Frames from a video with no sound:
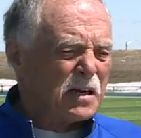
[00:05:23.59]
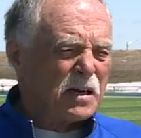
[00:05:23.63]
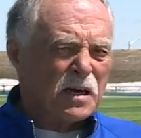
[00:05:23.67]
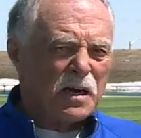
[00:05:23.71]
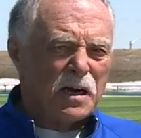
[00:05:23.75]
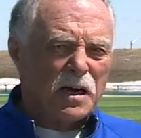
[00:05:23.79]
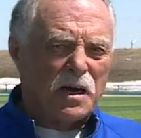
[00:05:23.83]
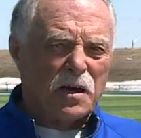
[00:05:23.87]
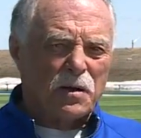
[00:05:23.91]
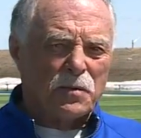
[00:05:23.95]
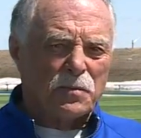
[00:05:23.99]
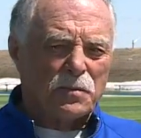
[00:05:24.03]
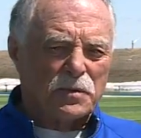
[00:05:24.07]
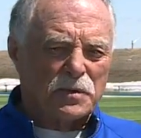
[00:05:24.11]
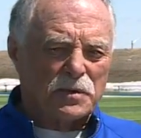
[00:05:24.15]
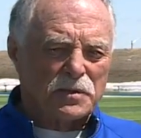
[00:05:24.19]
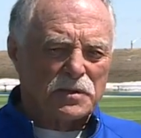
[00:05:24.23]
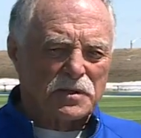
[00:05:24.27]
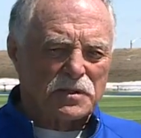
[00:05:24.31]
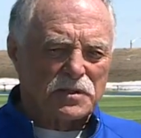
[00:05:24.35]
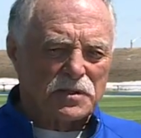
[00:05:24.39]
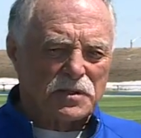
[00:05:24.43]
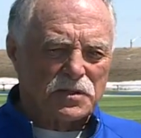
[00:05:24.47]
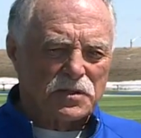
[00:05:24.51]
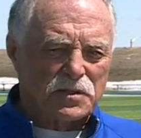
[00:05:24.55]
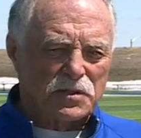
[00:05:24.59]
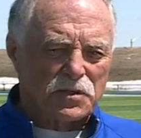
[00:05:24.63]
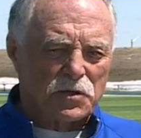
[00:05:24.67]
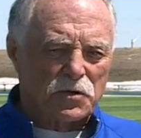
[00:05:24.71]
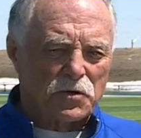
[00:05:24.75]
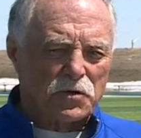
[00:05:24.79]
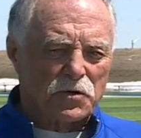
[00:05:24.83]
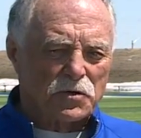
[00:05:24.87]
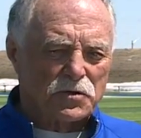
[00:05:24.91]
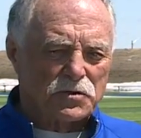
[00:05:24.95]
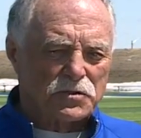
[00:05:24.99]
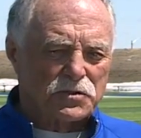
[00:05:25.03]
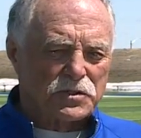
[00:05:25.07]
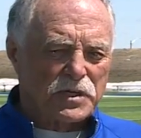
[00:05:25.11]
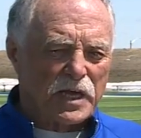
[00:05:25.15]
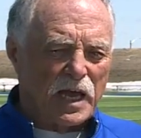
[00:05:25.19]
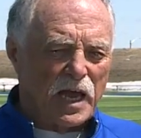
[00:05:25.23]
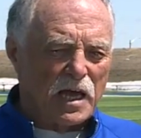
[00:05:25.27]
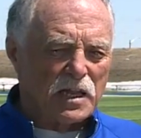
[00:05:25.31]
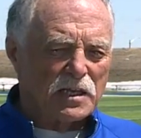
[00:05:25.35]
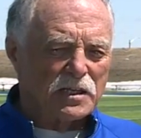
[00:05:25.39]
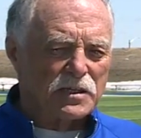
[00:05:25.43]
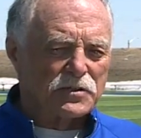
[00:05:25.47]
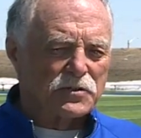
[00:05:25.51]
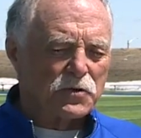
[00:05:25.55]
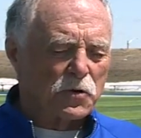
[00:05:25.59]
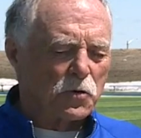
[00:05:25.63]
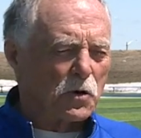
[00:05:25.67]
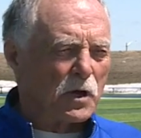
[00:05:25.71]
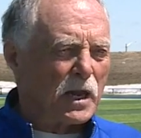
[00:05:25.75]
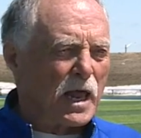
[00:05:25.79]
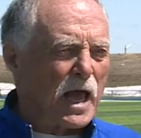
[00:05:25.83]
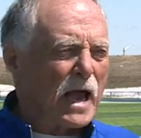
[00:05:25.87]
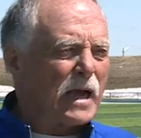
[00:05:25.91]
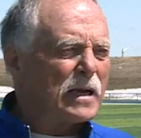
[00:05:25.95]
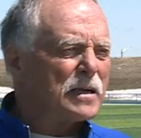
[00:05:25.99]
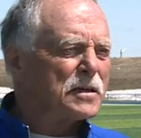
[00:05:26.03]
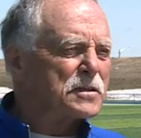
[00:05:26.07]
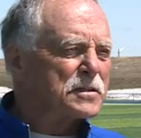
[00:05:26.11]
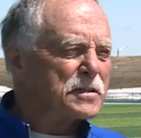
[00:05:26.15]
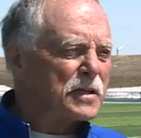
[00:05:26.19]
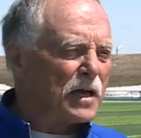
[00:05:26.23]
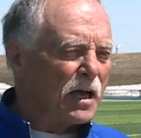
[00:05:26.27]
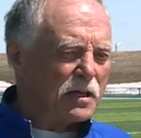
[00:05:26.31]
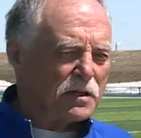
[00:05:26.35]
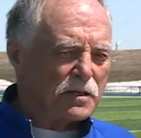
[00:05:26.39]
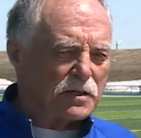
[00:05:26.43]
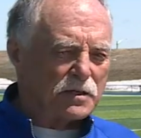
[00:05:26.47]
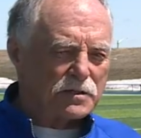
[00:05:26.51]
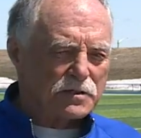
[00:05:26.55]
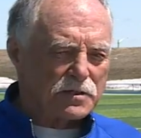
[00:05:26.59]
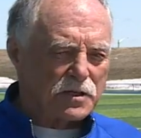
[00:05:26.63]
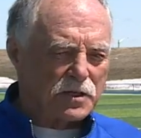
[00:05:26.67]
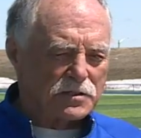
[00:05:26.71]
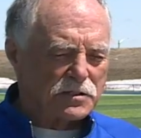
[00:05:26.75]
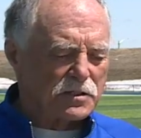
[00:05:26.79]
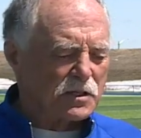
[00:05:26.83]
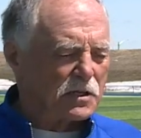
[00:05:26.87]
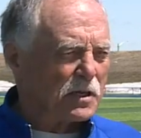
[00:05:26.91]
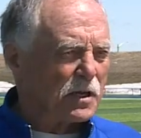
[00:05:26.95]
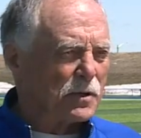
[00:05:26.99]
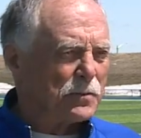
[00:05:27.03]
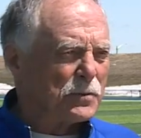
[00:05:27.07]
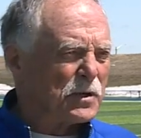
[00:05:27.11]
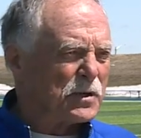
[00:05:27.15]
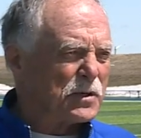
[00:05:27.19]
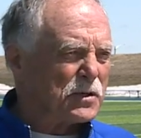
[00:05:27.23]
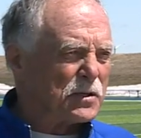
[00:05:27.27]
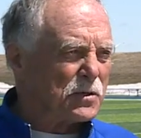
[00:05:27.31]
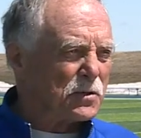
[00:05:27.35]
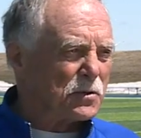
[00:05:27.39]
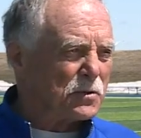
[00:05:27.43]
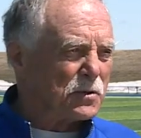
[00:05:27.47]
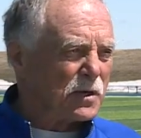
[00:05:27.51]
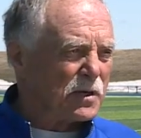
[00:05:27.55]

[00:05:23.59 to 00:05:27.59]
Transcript: Um, your talent or lack of talent doesn't limit you.